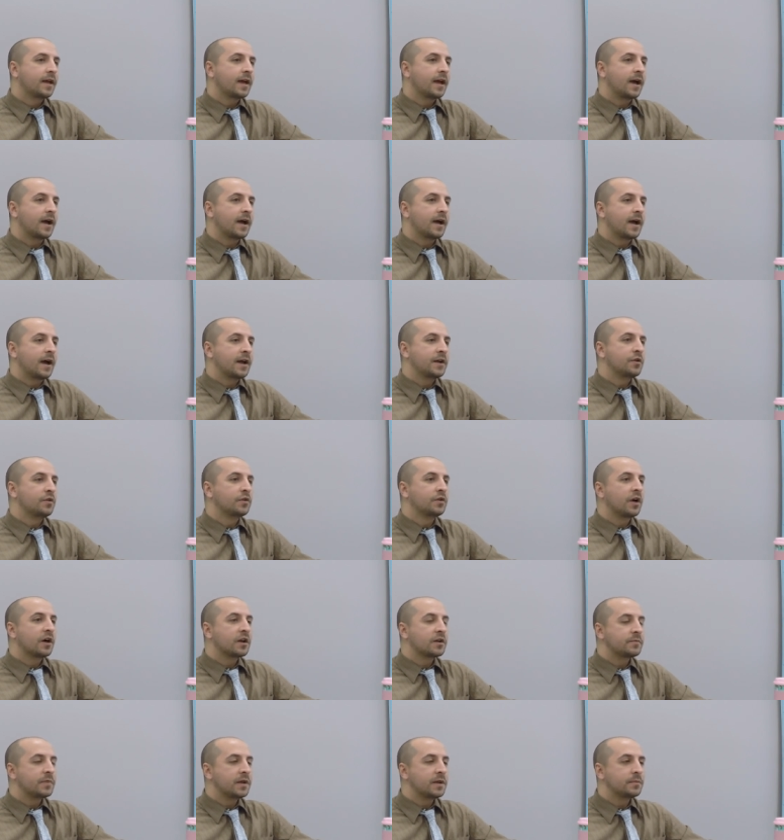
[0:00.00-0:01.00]
I know a
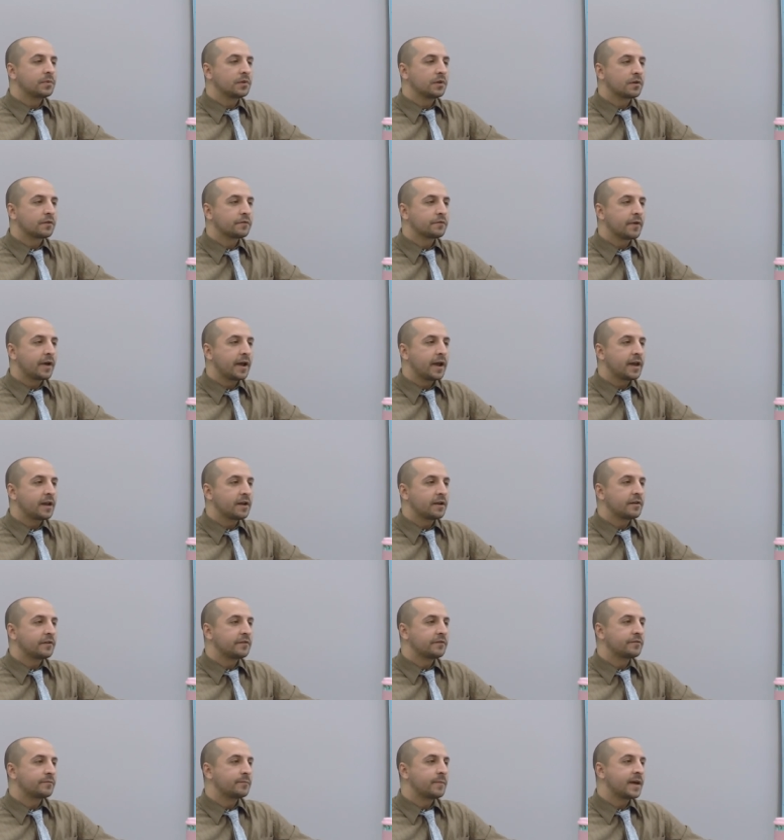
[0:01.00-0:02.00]
lot of people are afraid
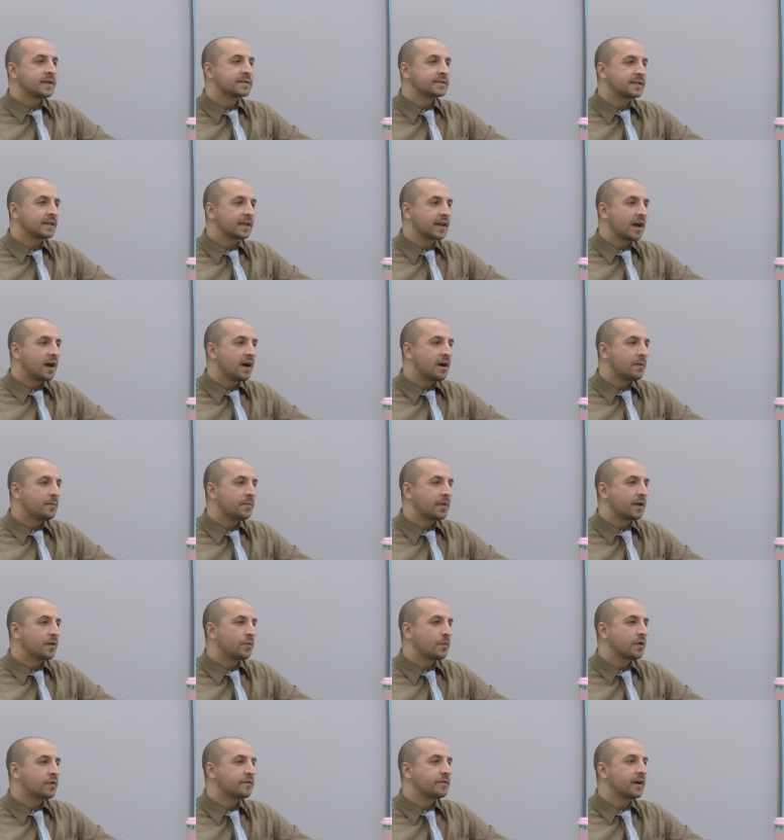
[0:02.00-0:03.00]
of messing up,
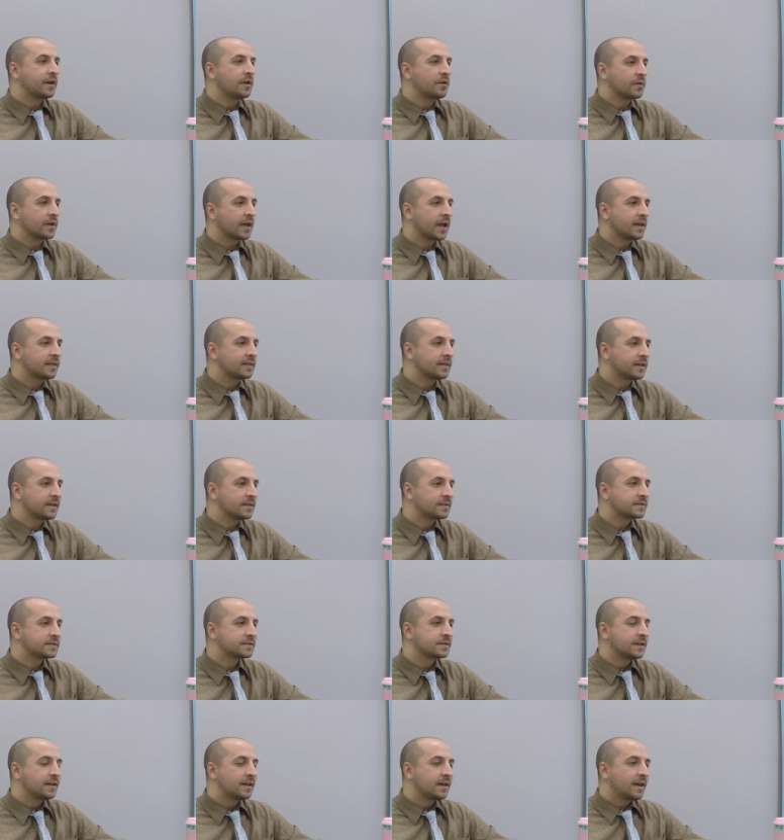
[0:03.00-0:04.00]
like what if I don't get
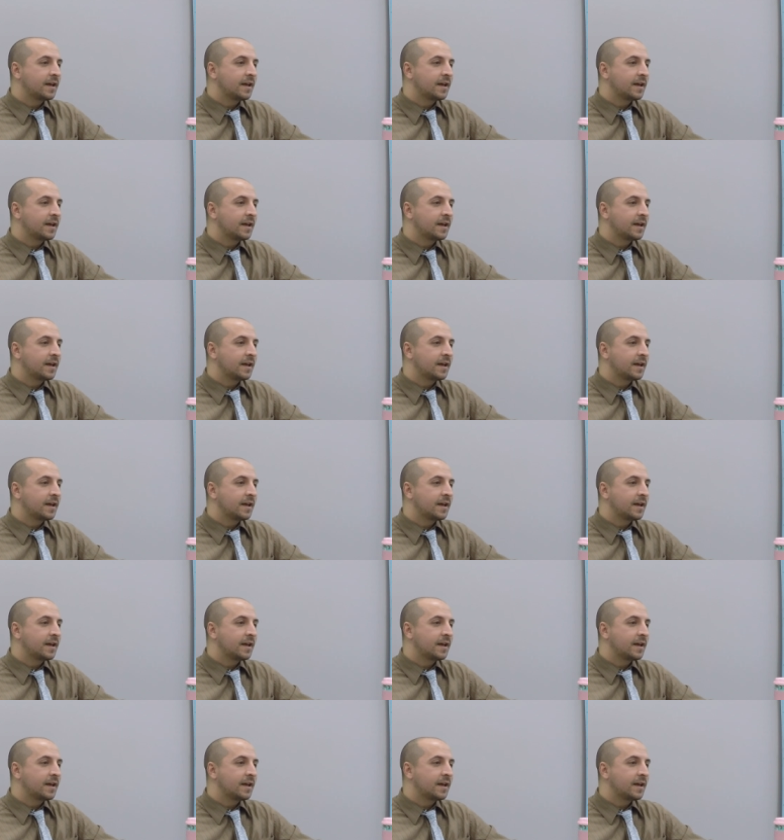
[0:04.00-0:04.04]
this?